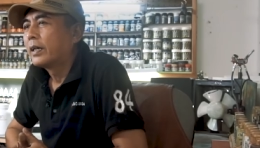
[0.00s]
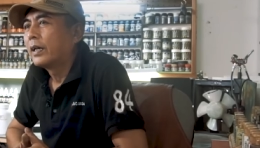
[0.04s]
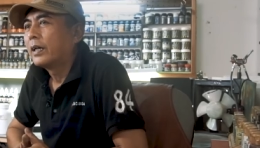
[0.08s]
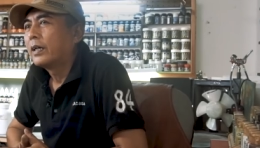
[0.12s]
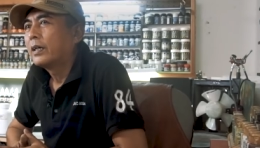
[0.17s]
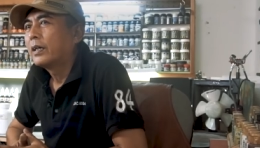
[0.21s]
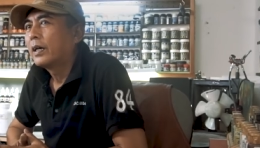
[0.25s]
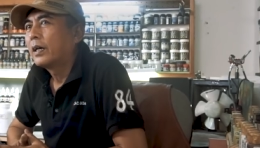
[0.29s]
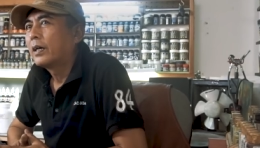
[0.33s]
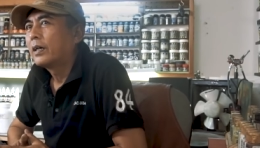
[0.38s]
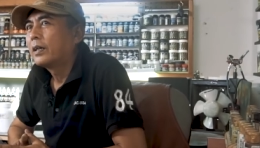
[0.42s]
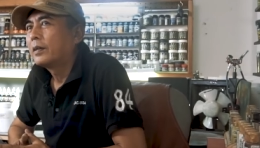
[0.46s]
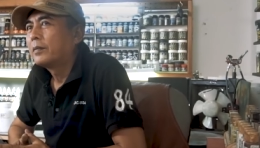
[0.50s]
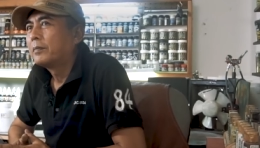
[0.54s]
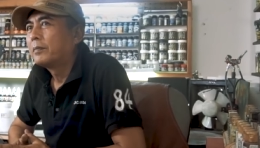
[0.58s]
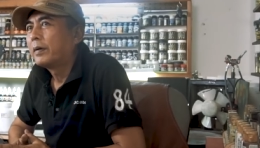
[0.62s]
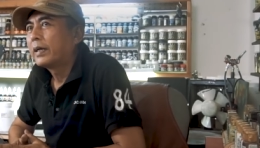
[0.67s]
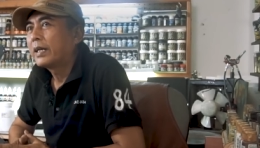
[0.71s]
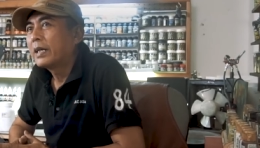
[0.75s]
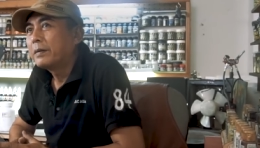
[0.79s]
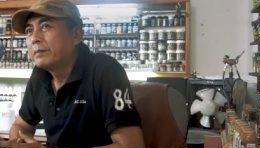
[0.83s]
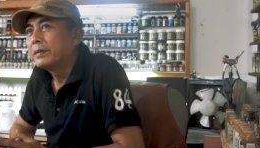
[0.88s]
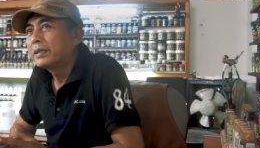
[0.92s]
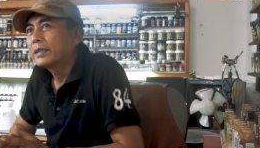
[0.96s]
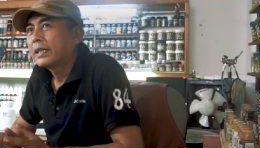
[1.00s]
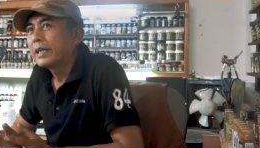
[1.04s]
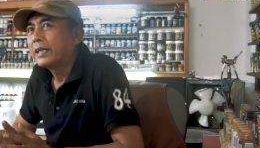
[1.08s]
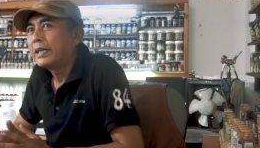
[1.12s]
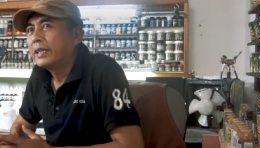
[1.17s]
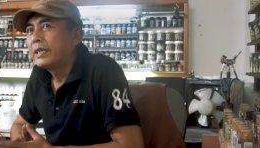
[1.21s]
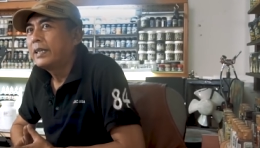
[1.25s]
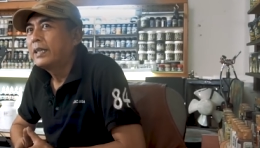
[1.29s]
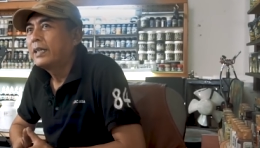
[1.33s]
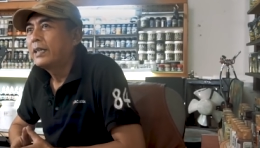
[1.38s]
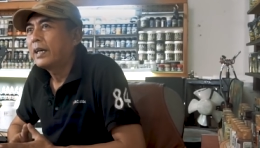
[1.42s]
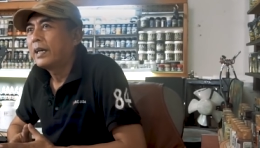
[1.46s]
Okay, my name is
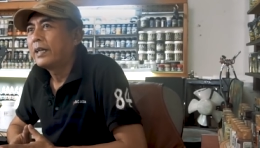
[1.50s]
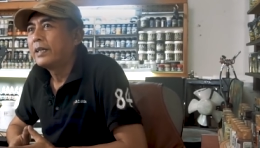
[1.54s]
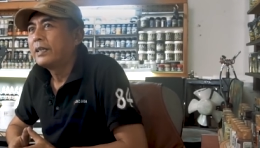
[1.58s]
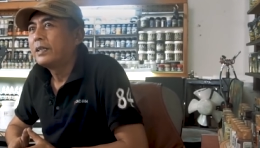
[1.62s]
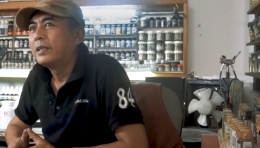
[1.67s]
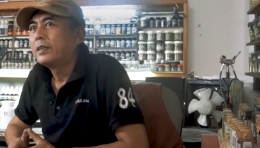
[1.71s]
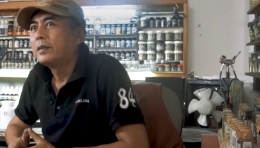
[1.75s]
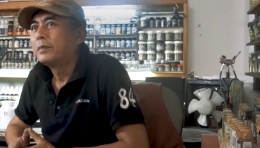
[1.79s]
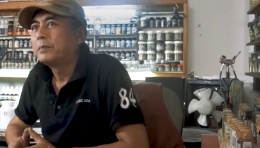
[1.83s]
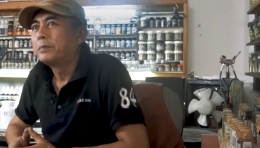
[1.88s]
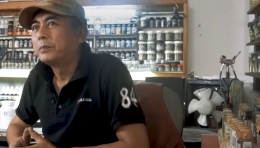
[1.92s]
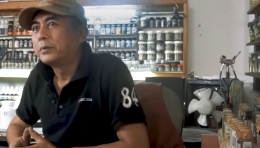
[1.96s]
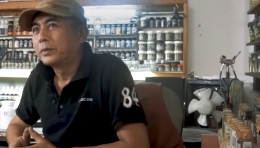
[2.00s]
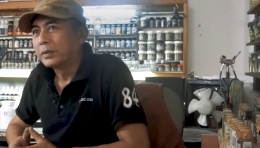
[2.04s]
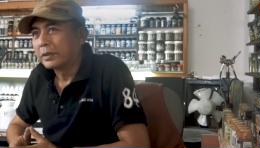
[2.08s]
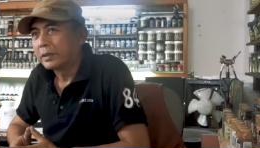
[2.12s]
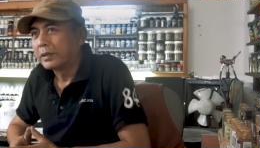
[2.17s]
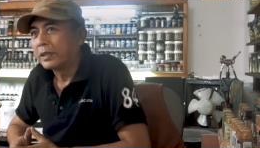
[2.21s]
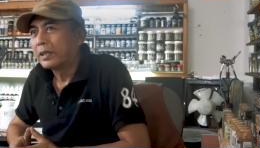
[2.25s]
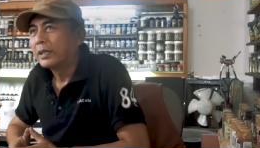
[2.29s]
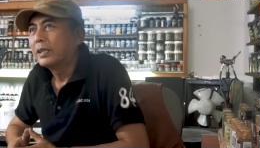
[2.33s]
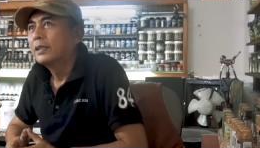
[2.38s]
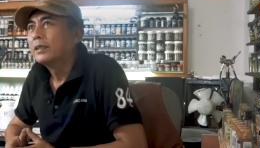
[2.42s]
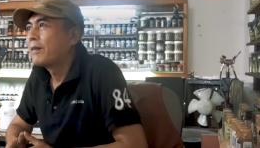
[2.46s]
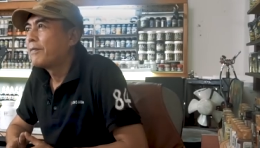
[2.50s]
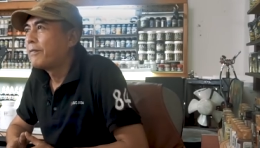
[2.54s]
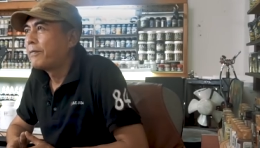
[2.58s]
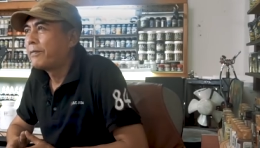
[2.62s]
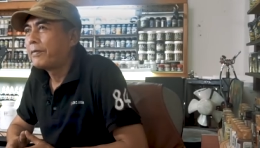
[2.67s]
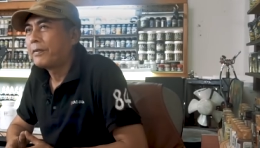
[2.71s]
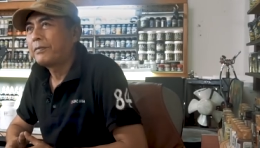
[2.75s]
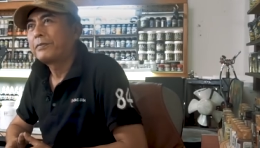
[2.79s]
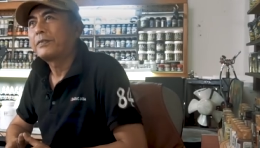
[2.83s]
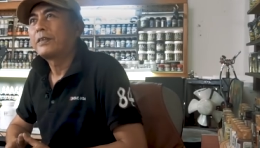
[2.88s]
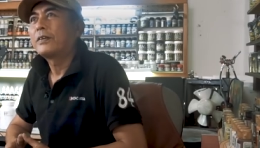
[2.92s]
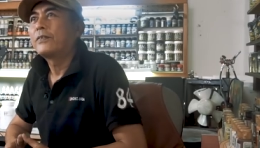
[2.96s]
Eddie Putera,
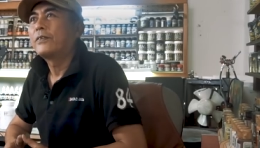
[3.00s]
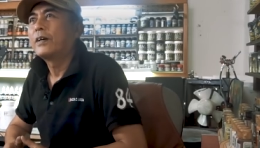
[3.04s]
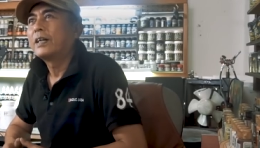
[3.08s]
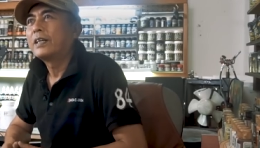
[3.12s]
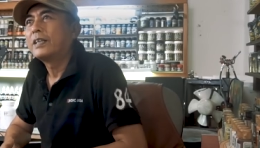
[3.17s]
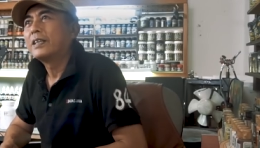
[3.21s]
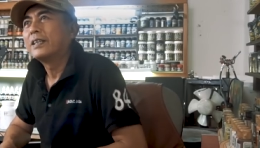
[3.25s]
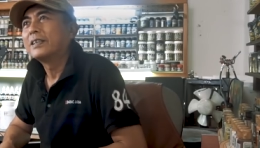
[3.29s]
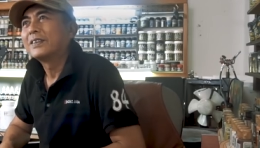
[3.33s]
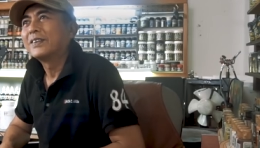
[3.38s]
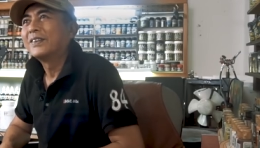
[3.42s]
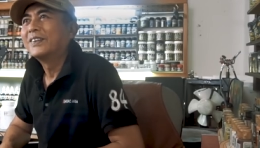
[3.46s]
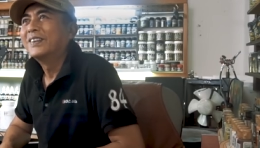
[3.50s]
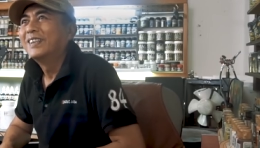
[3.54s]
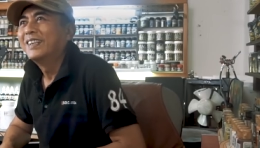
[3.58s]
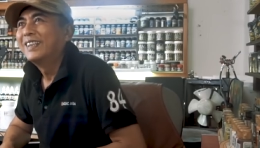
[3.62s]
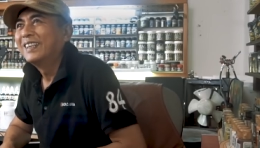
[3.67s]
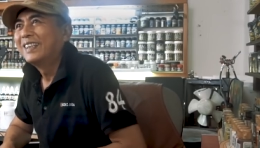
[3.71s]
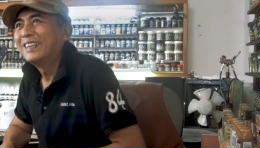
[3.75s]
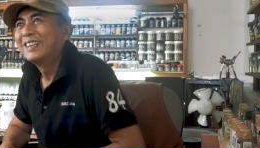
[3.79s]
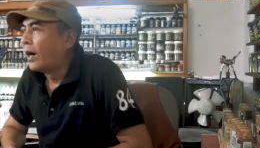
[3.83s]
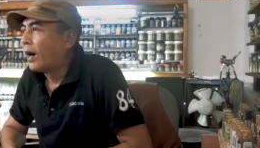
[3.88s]
51 years old.